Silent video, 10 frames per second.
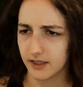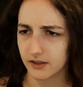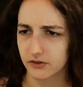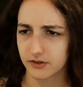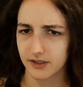
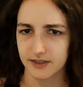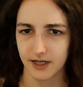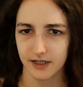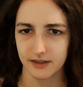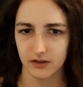I also
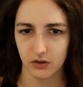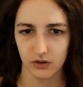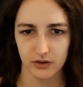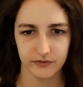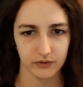decided the
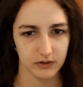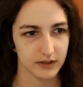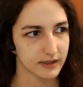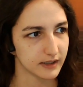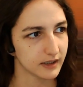colors
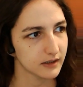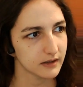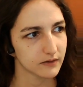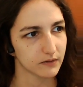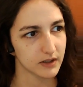for the
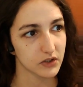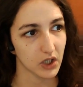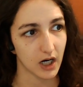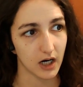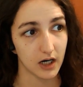scene,
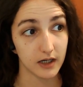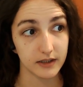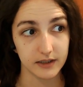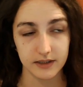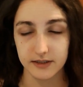which
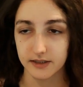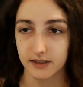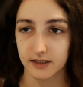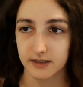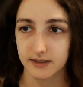are that the
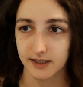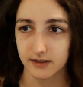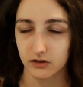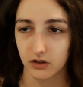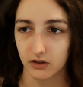scene is
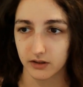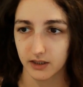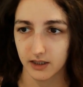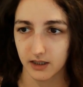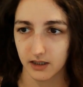set
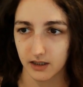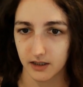on